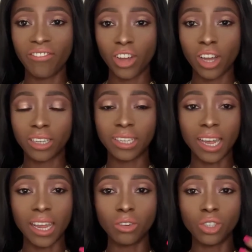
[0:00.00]
first,
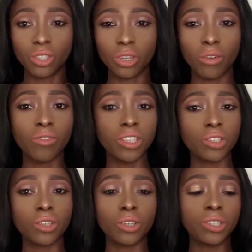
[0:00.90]
and I'll just sort of
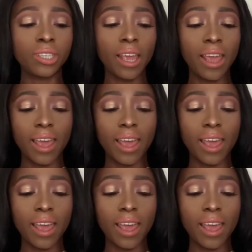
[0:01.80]
discuss